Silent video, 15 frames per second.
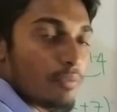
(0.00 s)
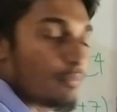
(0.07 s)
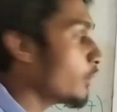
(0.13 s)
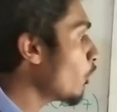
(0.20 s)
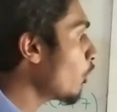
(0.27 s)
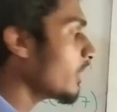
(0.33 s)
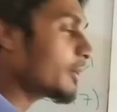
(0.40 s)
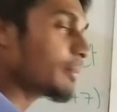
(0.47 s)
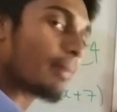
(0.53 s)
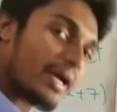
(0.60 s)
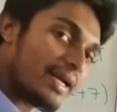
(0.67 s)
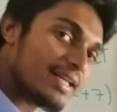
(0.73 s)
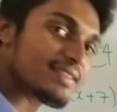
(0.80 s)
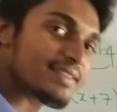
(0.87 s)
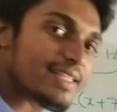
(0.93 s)
We don't need
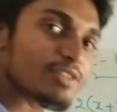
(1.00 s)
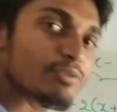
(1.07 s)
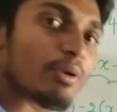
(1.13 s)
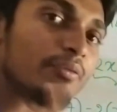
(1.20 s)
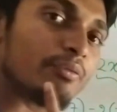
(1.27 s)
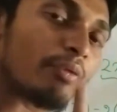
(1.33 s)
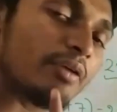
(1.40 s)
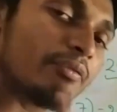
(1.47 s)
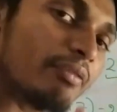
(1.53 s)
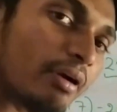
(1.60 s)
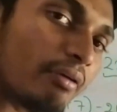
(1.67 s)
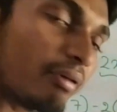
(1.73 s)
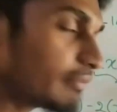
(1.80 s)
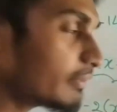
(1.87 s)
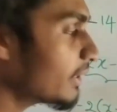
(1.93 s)
minus 6.
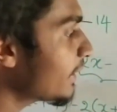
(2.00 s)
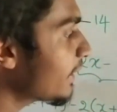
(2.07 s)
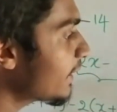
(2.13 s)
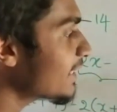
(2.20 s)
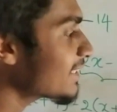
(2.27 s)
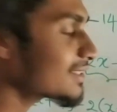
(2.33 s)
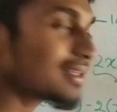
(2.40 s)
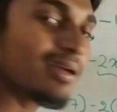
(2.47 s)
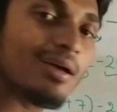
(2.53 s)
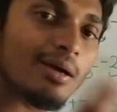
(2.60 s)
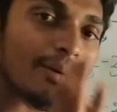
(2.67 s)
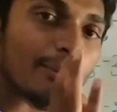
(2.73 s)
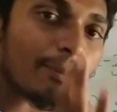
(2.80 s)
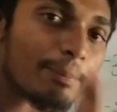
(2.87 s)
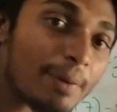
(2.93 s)
What we need is
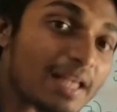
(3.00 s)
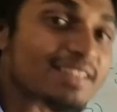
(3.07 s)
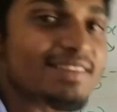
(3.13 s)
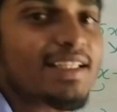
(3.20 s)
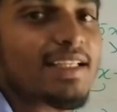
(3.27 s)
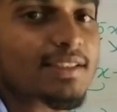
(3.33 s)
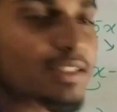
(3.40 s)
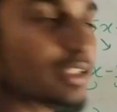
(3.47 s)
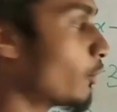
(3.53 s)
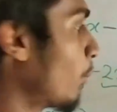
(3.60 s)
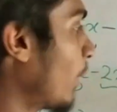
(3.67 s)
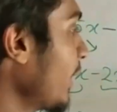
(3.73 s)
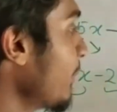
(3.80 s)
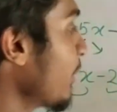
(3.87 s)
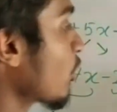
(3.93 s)
plus 6.
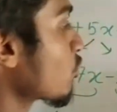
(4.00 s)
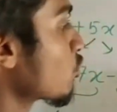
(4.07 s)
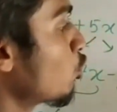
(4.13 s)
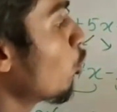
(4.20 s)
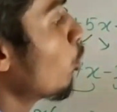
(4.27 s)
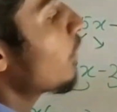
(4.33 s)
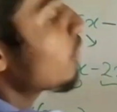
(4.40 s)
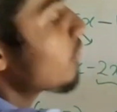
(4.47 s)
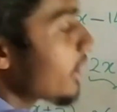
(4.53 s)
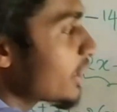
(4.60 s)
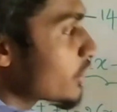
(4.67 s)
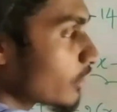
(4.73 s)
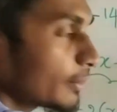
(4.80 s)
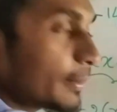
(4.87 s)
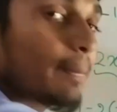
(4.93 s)
Why? Because 2 into 3
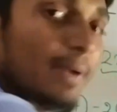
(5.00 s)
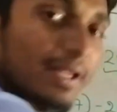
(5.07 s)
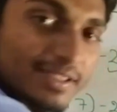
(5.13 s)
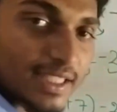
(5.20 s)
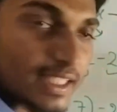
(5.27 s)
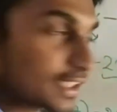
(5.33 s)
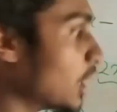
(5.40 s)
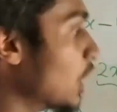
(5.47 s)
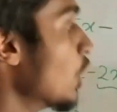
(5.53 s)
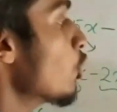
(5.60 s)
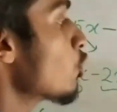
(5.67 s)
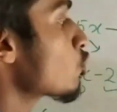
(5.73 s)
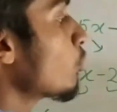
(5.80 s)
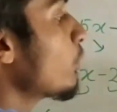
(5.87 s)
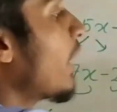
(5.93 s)
is going to be plus 6.
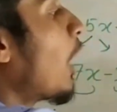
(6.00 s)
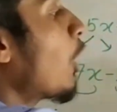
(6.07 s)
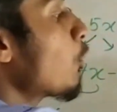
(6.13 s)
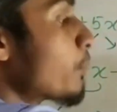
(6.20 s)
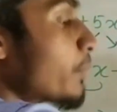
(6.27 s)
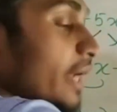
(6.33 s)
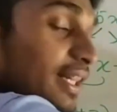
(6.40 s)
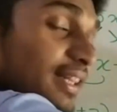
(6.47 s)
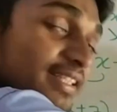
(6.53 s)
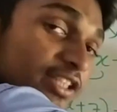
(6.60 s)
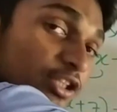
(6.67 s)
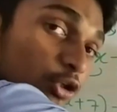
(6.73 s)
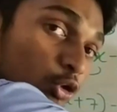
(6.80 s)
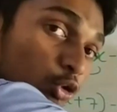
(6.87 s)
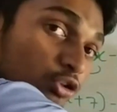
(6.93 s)
So we have to break this
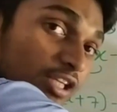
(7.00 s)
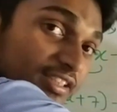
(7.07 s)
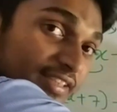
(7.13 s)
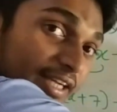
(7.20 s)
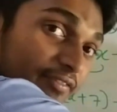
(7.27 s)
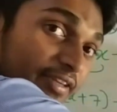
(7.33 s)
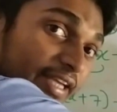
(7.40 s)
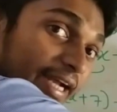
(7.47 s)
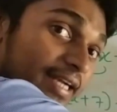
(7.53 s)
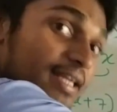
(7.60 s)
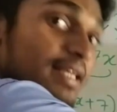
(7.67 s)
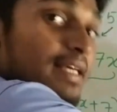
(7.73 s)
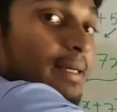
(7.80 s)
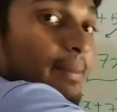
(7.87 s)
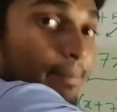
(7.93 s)
into 2 such that we
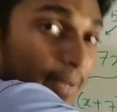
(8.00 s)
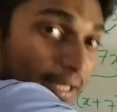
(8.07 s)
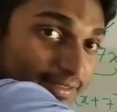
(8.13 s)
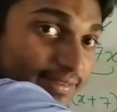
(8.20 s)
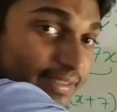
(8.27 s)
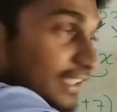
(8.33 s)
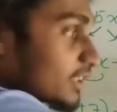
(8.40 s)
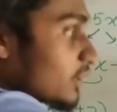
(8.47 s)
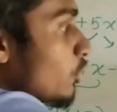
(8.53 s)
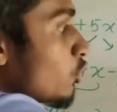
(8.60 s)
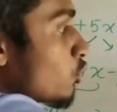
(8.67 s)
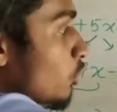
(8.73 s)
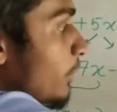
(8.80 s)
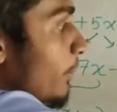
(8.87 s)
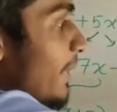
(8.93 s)
get plus 6.
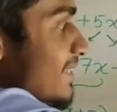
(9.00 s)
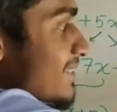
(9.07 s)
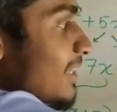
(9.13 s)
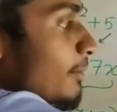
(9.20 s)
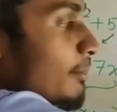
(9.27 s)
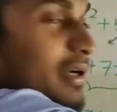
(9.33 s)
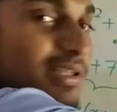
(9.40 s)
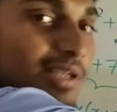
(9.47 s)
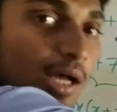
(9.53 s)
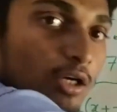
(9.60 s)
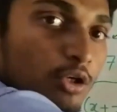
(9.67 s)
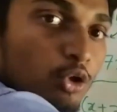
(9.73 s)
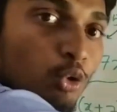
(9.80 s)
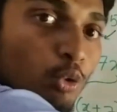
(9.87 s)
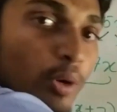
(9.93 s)
So the best numbers
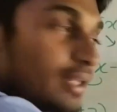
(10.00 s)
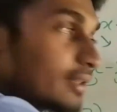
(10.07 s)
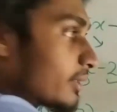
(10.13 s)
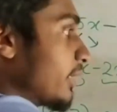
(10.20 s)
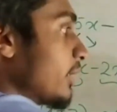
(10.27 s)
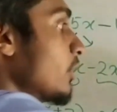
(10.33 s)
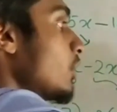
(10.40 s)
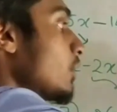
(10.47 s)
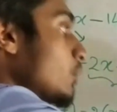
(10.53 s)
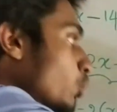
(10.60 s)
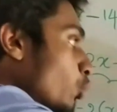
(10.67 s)
are 2 and 3.